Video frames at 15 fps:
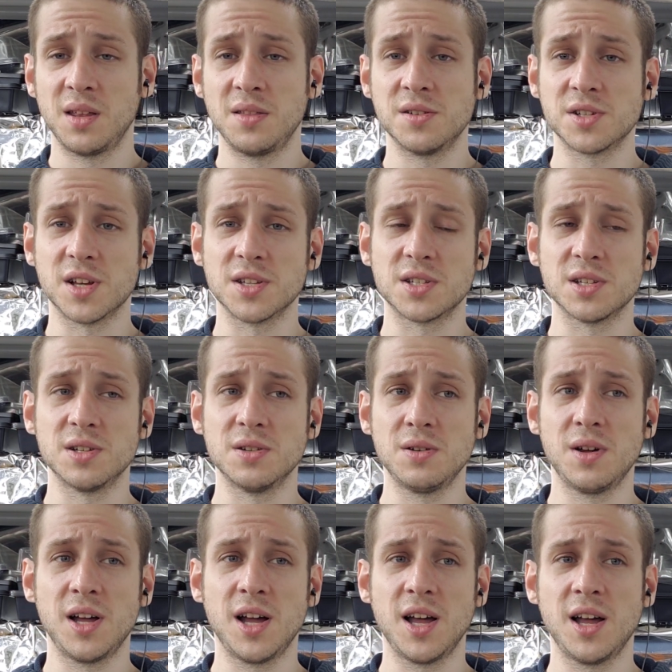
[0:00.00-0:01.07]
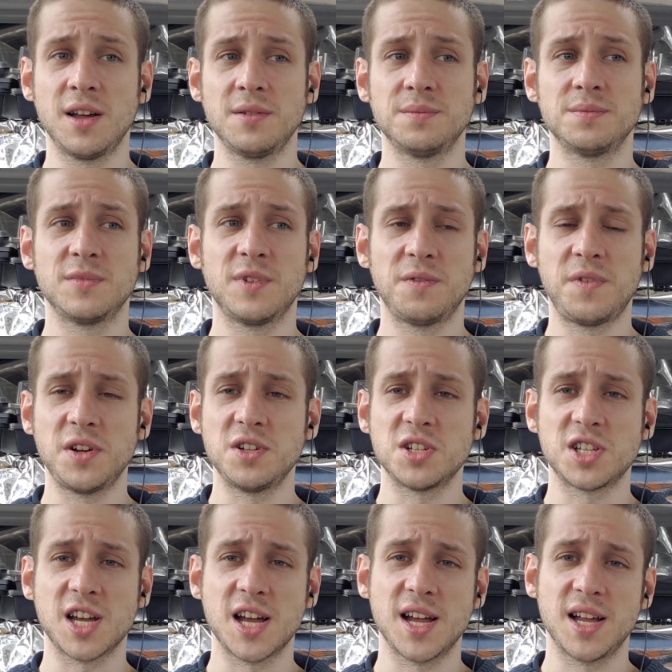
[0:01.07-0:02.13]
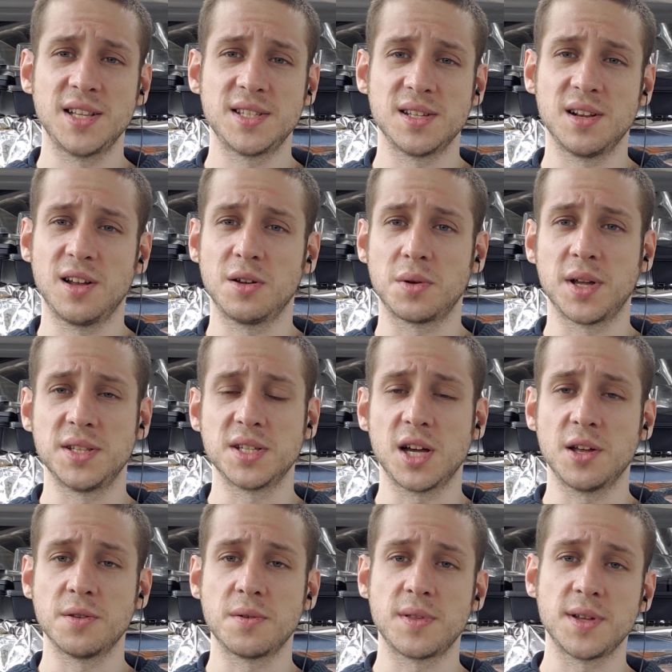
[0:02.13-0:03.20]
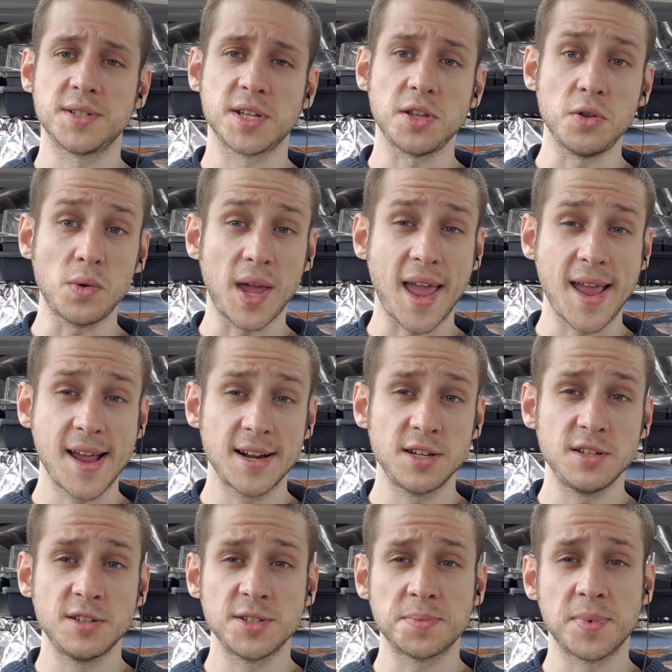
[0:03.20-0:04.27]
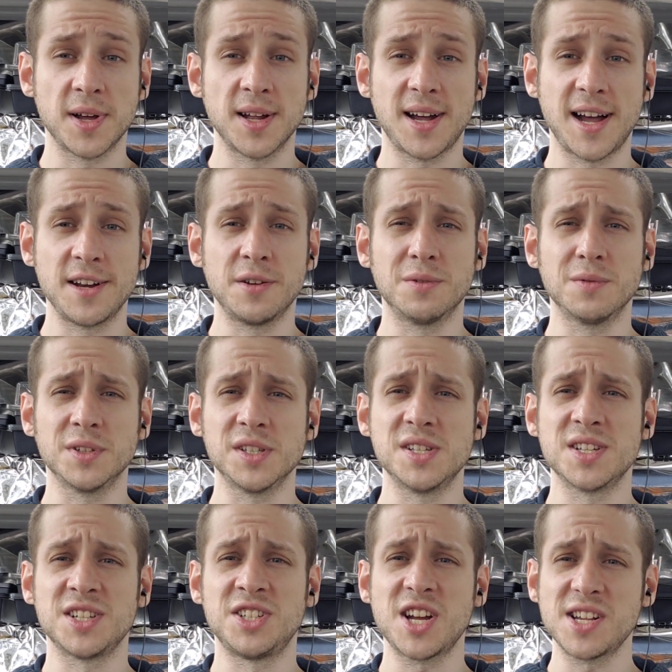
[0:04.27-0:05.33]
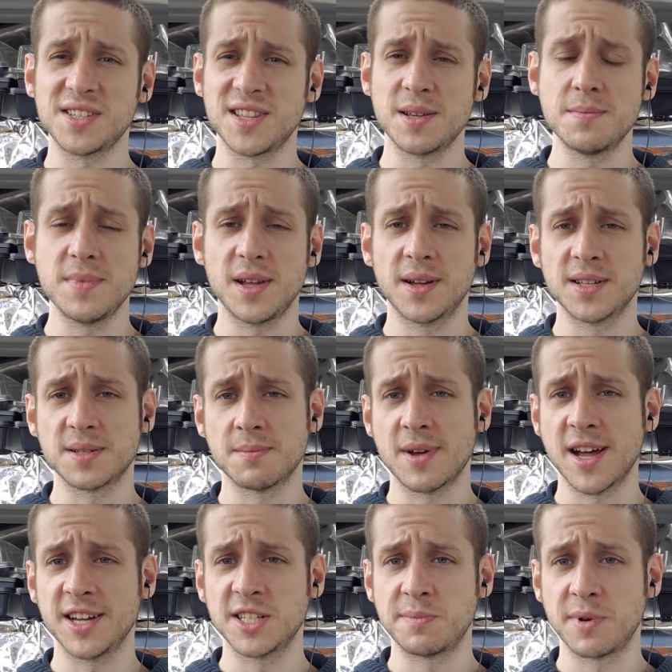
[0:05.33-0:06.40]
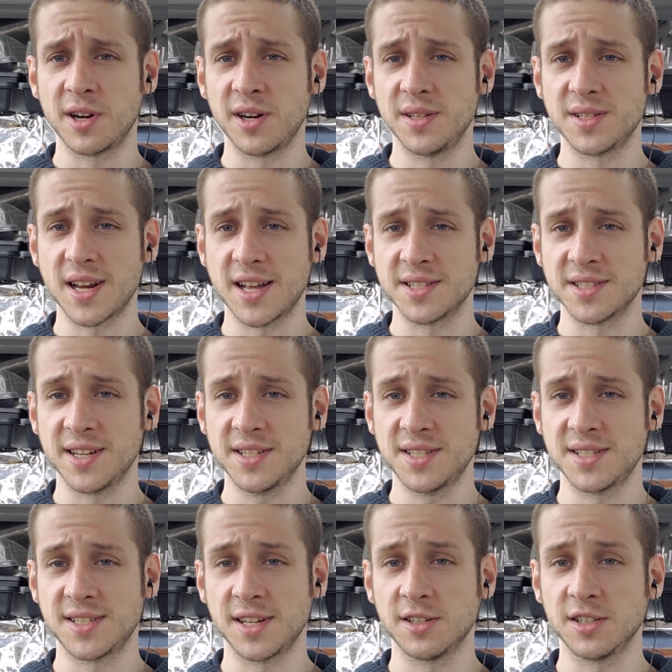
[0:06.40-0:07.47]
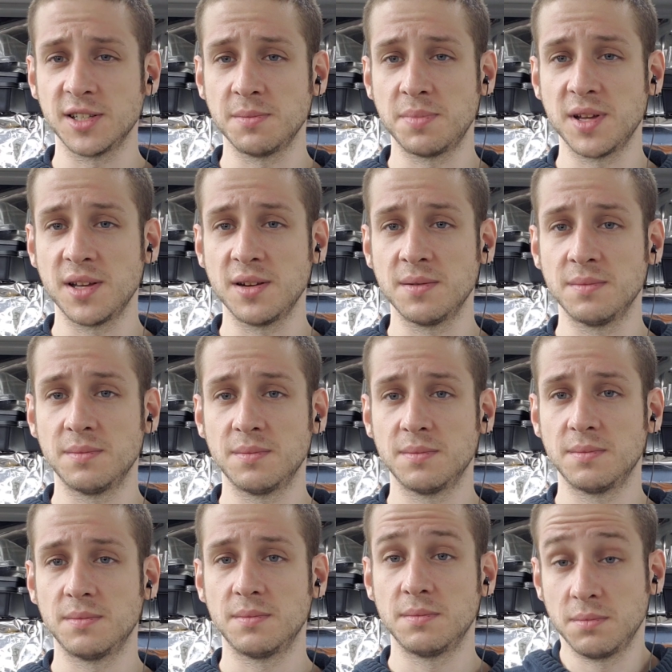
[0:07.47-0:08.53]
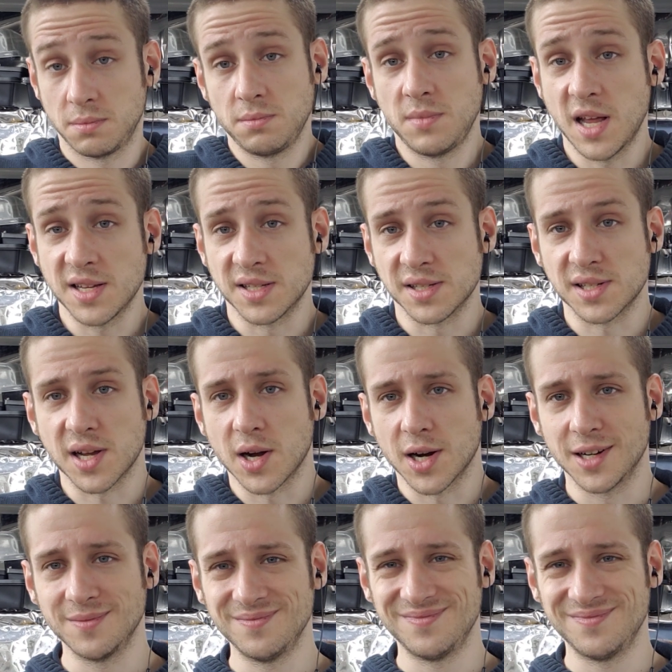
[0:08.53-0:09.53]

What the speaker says: There's also fungicides and all kinds of other things that you can use, but I don't really suggest them because in my experience, it hasn't necessarily been necessary.